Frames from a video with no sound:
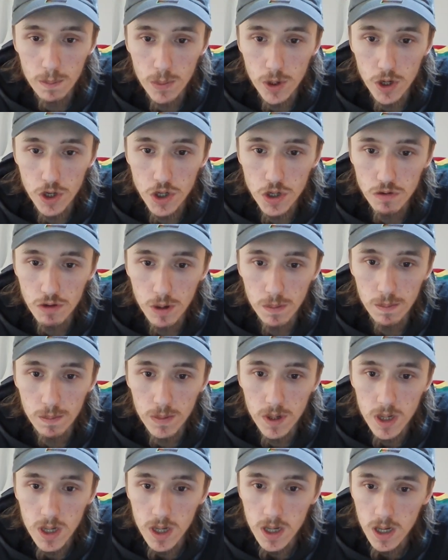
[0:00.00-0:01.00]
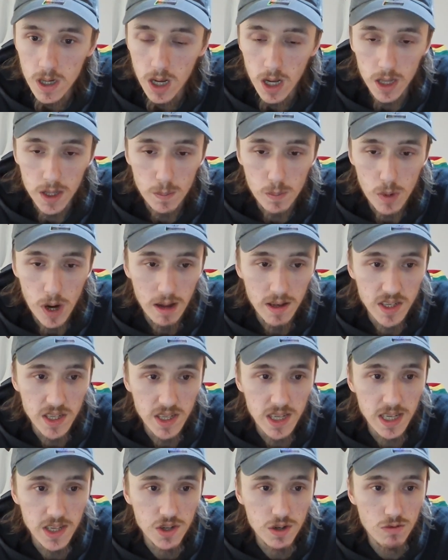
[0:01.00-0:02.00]
push from the Browns
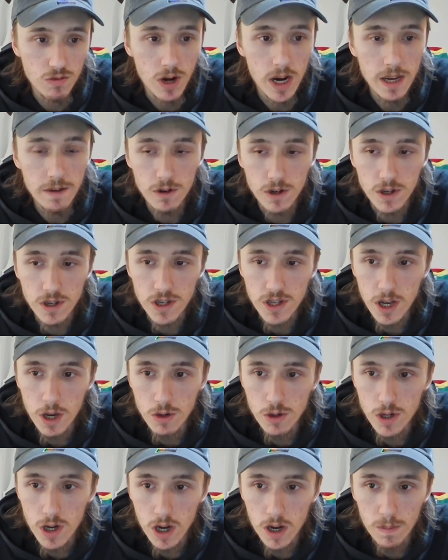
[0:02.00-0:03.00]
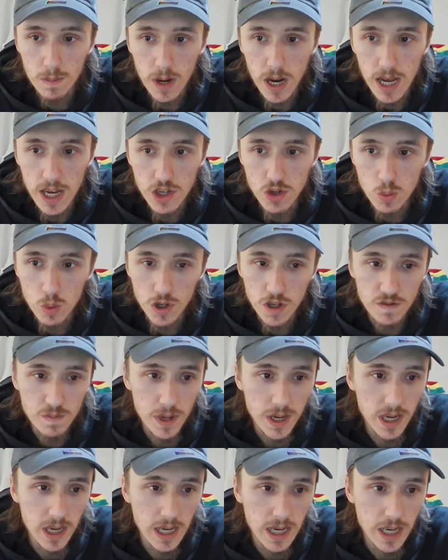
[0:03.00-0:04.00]
against the Ravens, those kind of plays would have
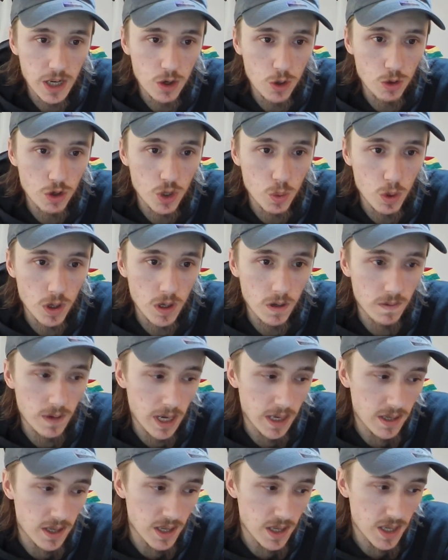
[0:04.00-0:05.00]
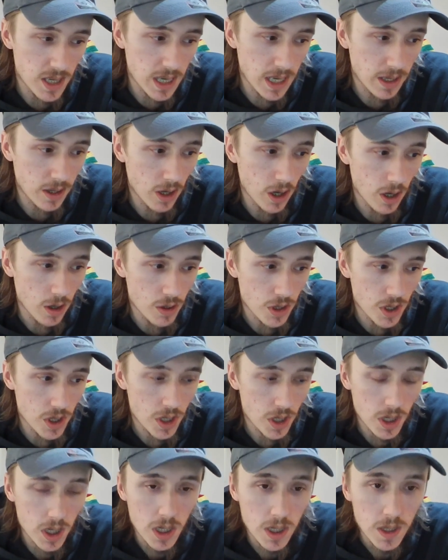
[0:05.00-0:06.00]
been illegal. You wouldn't have get to seen
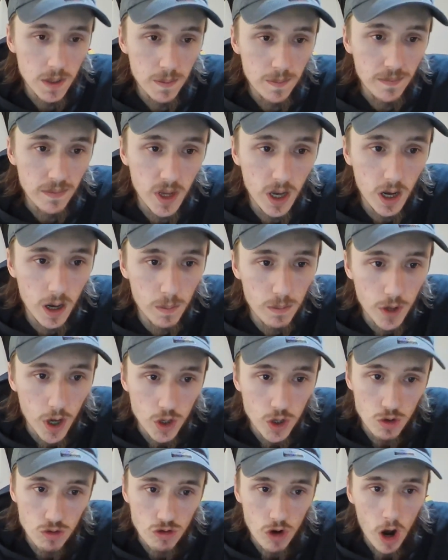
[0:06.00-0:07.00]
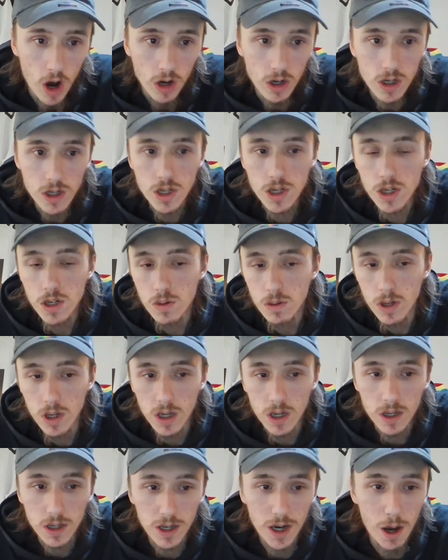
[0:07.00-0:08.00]
those rucks.
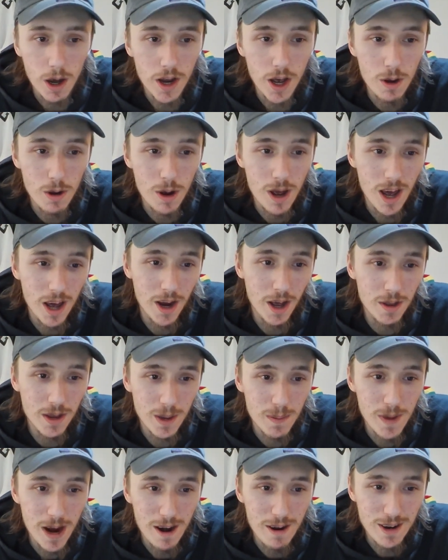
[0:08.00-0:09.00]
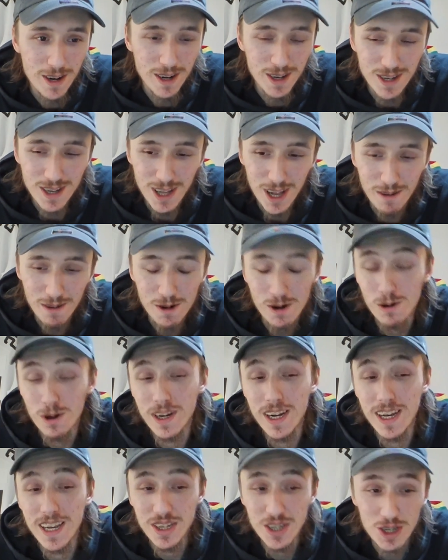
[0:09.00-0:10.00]
That I know the Americans love
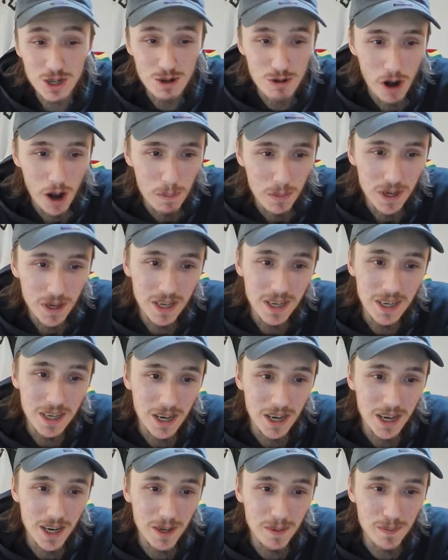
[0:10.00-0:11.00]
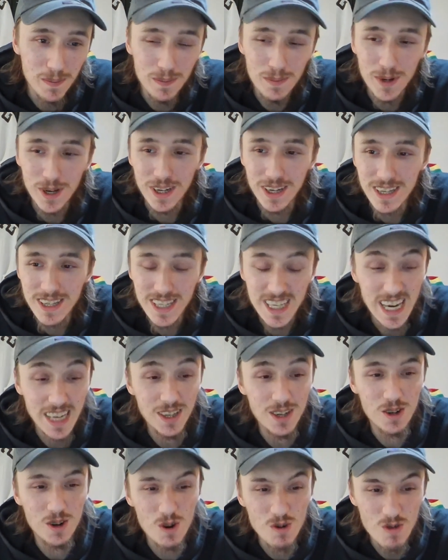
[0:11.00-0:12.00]
calling it a scrum, but
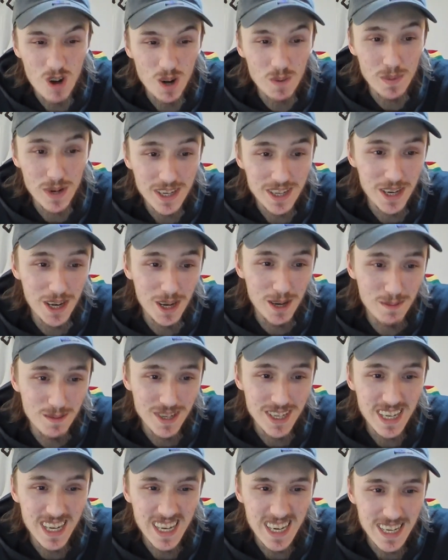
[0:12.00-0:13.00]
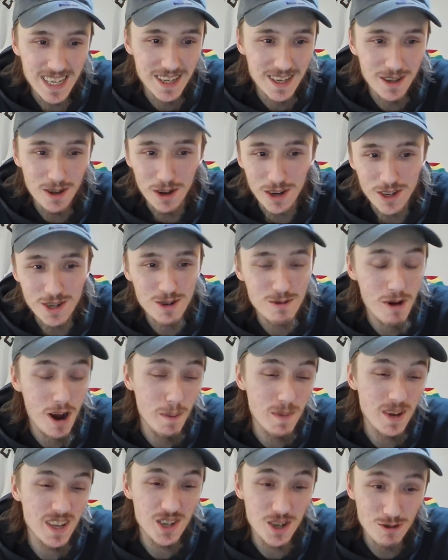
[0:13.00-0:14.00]
technical rugby terms, it is not a
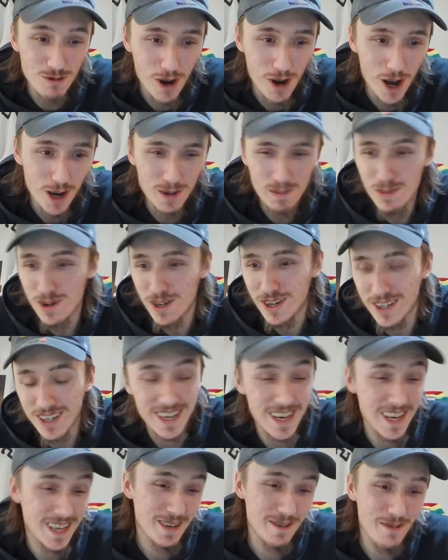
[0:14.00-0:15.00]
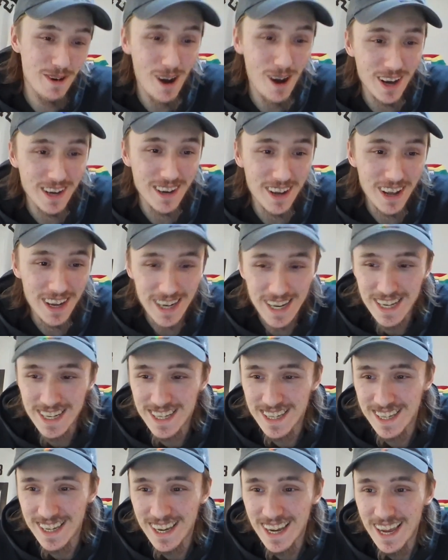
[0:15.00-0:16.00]
scrum, it's a ruck. But it's fine. At
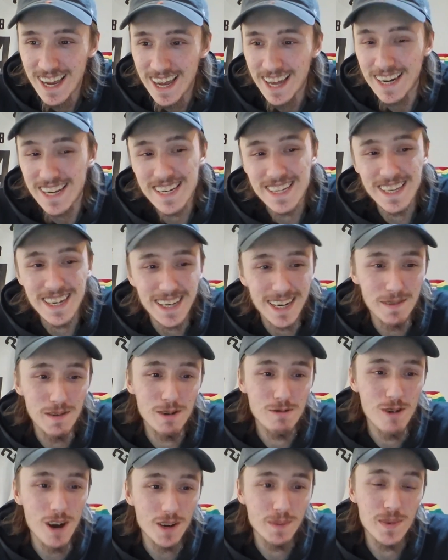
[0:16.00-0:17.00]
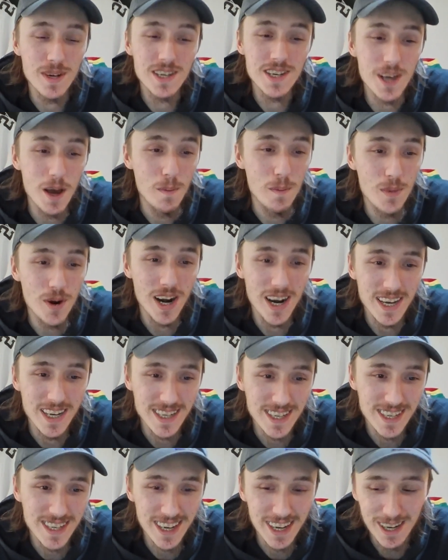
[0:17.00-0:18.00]
least they're giving rugby some
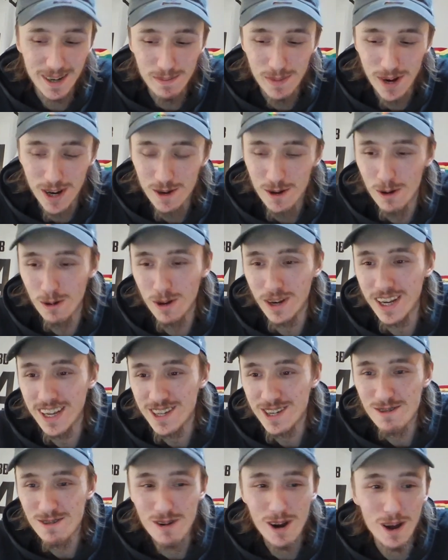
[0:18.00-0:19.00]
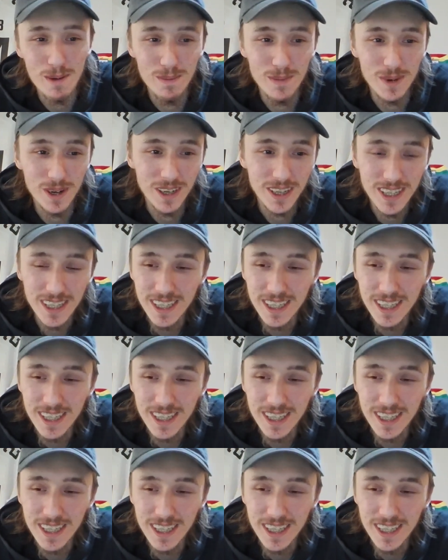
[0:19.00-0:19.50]
praise by calling it a scrum. But